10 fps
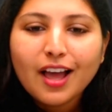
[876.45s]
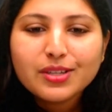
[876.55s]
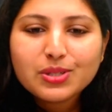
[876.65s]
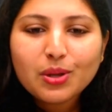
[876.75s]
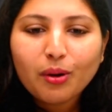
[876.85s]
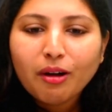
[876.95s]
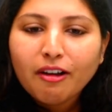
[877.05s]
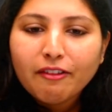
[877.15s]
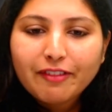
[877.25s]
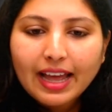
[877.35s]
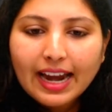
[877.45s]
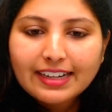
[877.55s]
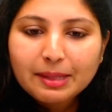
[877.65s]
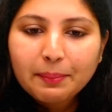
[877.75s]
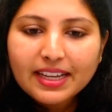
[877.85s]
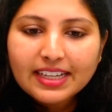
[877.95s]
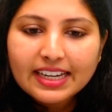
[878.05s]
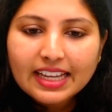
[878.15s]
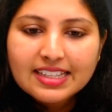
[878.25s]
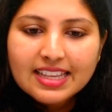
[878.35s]
So at the
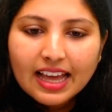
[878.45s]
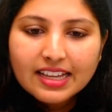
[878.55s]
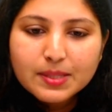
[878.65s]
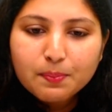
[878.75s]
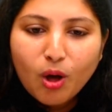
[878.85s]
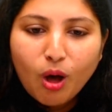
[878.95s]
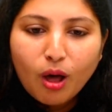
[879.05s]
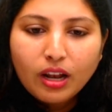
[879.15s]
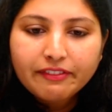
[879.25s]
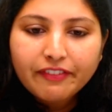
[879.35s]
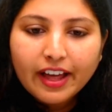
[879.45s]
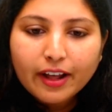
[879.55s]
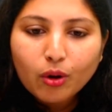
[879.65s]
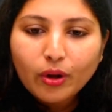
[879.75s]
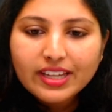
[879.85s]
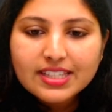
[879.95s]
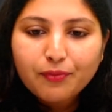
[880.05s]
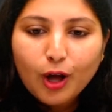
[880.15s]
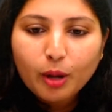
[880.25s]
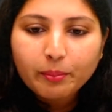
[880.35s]
beginning a small furrow is
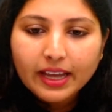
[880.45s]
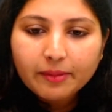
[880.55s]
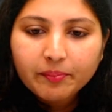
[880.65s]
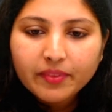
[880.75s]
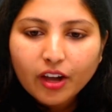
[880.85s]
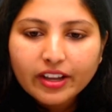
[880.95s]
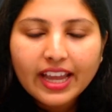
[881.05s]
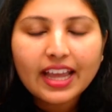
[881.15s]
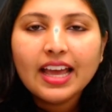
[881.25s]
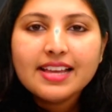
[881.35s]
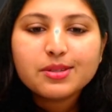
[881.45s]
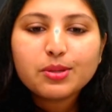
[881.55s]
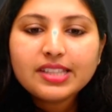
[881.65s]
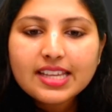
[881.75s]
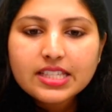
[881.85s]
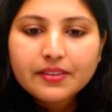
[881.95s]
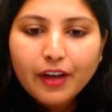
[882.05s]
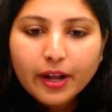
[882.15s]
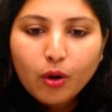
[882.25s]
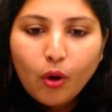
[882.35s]
forming. Okay, so this
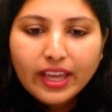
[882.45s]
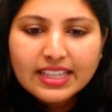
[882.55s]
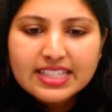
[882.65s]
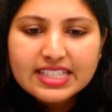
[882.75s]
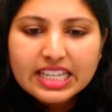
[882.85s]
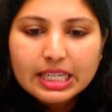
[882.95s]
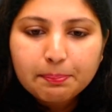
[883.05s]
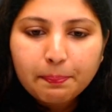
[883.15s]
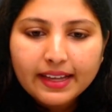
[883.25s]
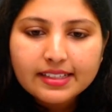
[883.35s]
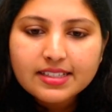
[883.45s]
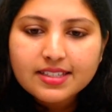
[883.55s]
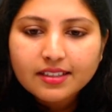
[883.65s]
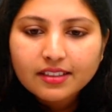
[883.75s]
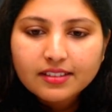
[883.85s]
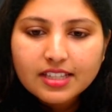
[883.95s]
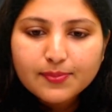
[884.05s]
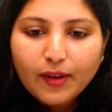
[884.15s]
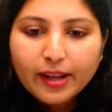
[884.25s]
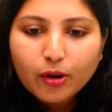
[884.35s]
furrow is deepens
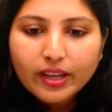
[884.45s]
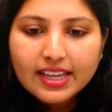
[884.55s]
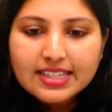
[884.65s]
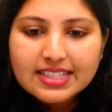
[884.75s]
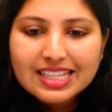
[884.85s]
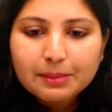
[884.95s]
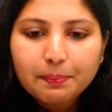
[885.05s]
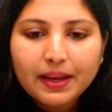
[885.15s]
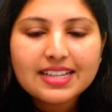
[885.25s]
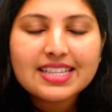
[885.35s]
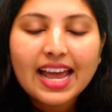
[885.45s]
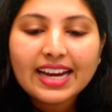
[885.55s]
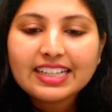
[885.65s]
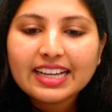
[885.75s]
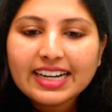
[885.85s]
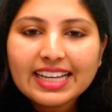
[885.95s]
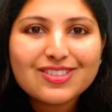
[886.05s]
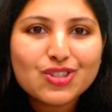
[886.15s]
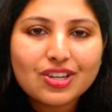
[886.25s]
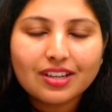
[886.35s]
and
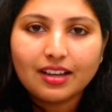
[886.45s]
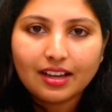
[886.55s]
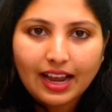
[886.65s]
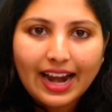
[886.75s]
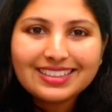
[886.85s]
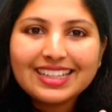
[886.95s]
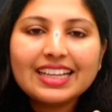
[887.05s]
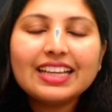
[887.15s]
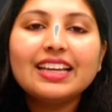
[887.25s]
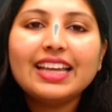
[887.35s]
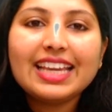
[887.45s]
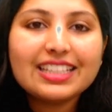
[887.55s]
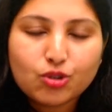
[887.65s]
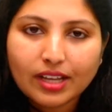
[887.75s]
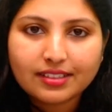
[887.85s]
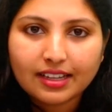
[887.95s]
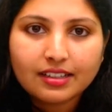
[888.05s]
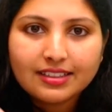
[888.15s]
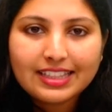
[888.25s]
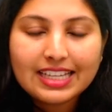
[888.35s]
reach at the each other.
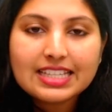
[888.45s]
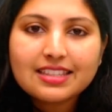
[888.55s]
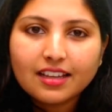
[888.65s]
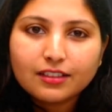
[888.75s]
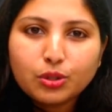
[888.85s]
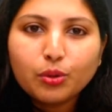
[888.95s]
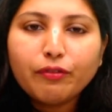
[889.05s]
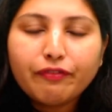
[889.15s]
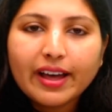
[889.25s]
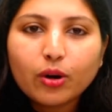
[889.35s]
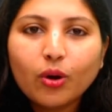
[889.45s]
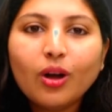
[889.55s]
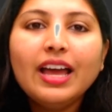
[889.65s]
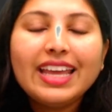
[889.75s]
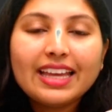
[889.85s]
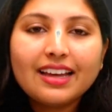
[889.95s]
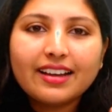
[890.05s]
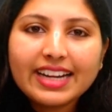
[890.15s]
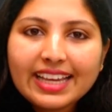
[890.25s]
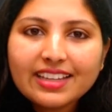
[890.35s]
These two furrow
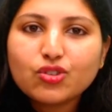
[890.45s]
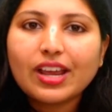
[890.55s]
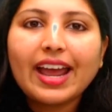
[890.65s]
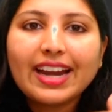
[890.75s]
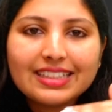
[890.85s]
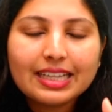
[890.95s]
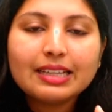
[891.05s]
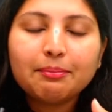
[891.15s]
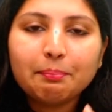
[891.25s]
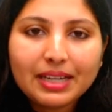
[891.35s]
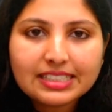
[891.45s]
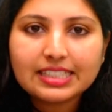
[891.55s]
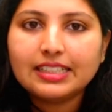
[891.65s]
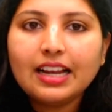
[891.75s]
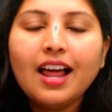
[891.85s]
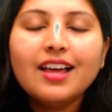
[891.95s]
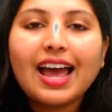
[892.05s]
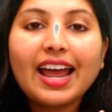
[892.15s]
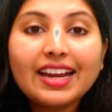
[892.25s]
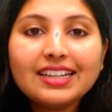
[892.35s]
reach at the middle
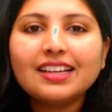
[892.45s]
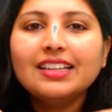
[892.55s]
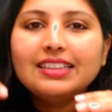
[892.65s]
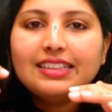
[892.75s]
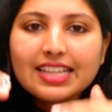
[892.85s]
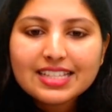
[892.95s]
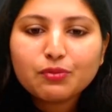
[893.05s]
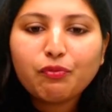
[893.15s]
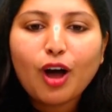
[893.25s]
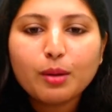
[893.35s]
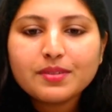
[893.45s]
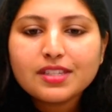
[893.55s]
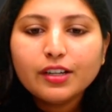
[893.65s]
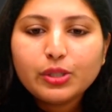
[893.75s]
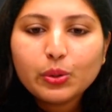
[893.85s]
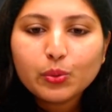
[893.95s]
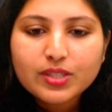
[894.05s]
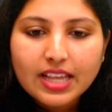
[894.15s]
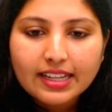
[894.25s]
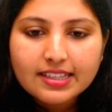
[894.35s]
and this forms two
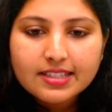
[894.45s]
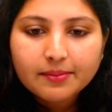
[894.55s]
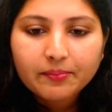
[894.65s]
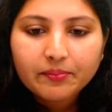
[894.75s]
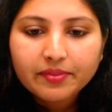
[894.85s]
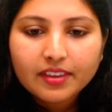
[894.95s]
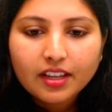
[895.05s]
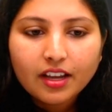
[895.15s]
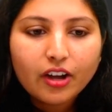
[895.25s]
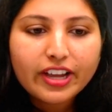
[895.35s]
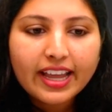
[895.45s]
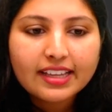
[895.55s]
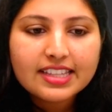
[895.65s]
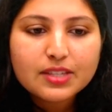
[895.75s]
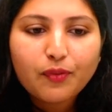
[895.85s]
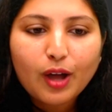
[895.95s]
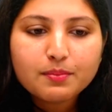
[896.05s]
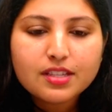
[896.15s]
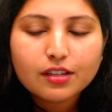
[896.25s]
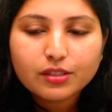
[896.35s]
cells. Okay, this
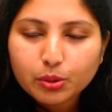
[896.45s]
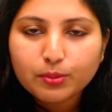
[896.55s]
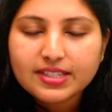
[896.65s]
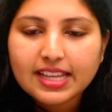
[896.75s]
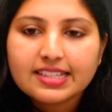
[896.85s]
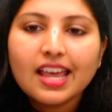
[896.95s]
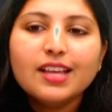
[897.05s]
forms two cells.